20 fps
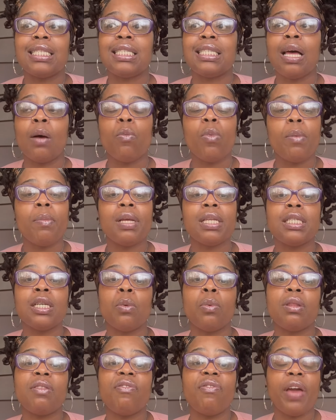Some women
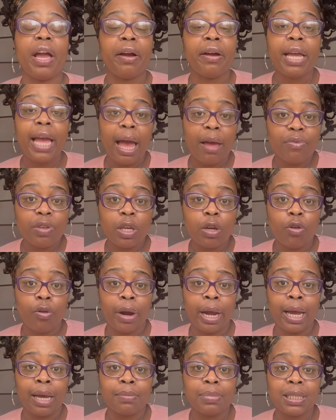deal with very heavy
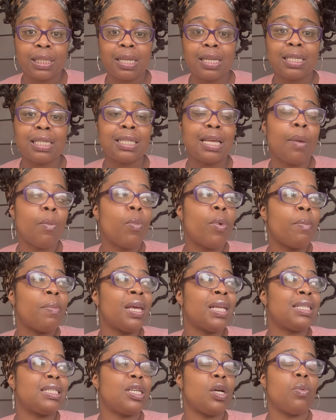cramps. Some
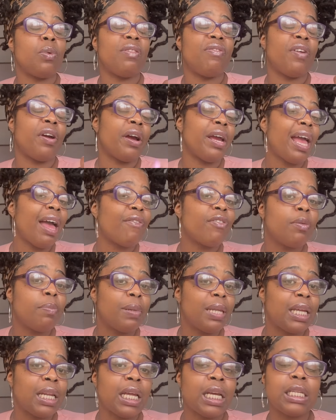women deal with very heavy
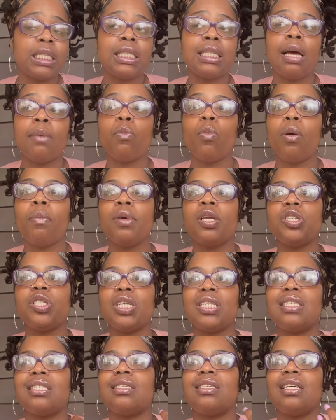bleeding. Some women
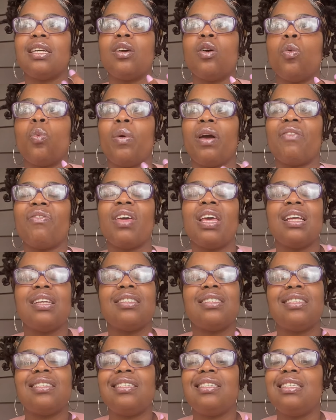just deal with
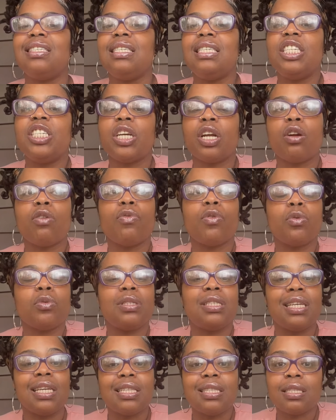general
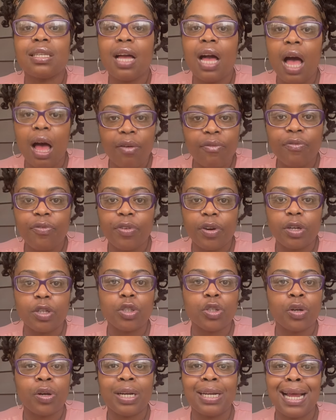
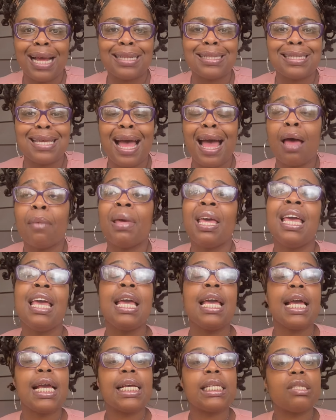discomfort during that time.
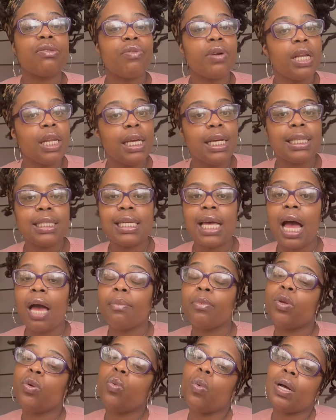It's really a
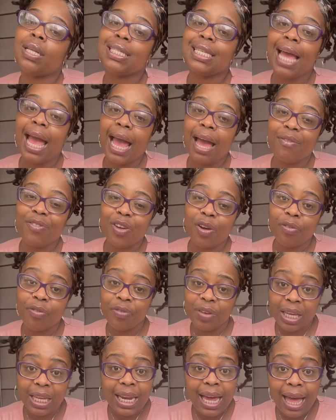time you want to have your
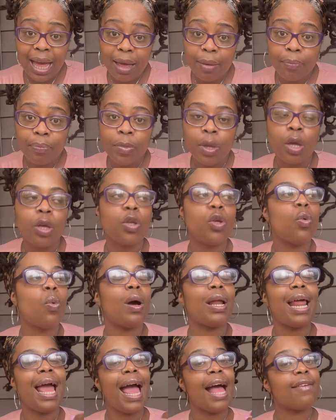feet up, you
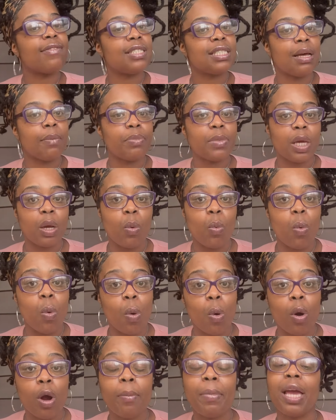want to have something
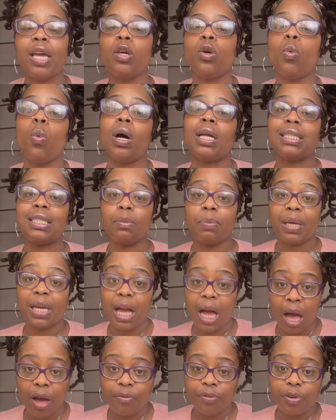warm, and you want to be
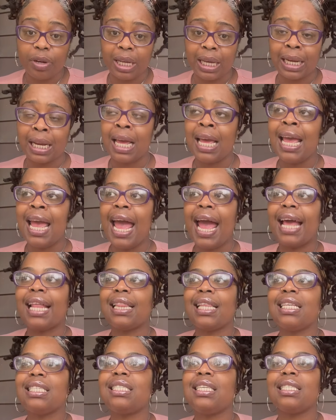comforted.
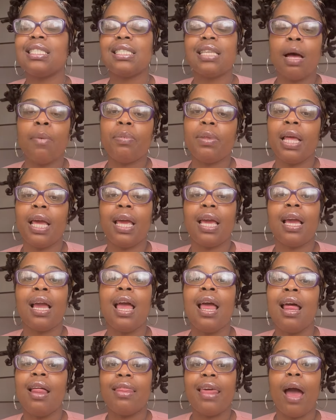And this is something
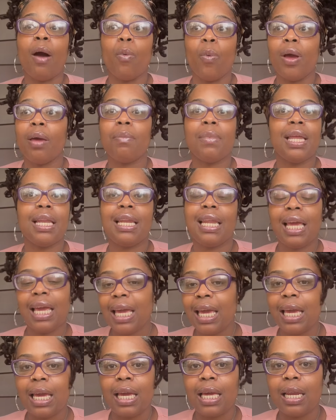that women
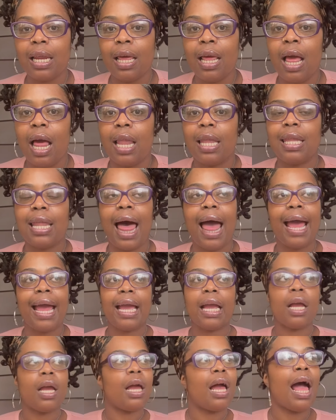need.
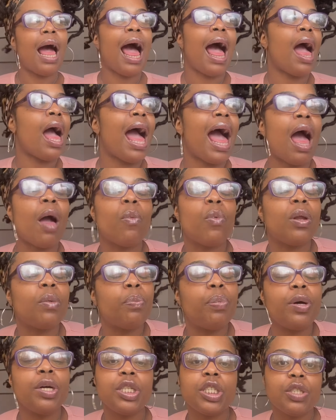Like, I
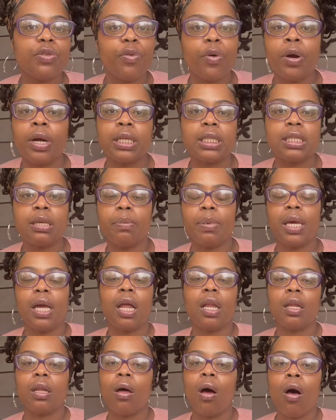would push for it to be
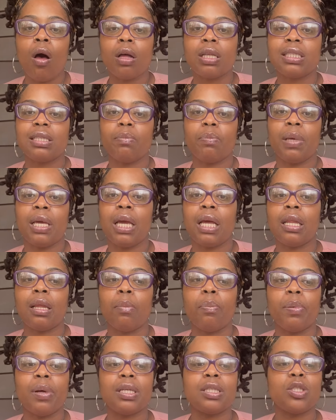a law, to be in the
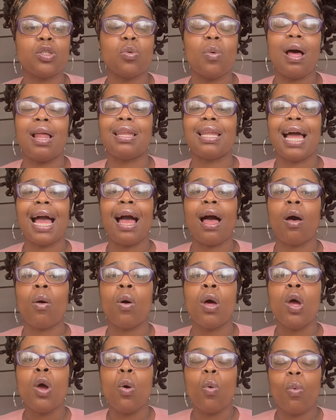books, to allow
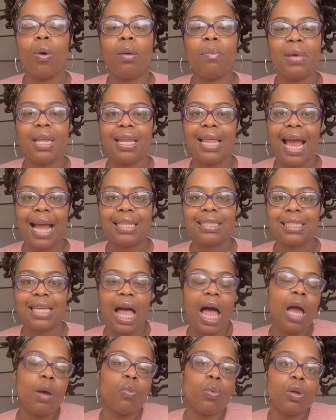women that
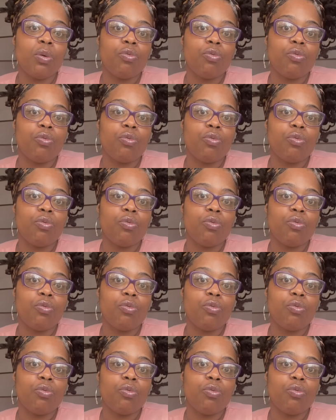time.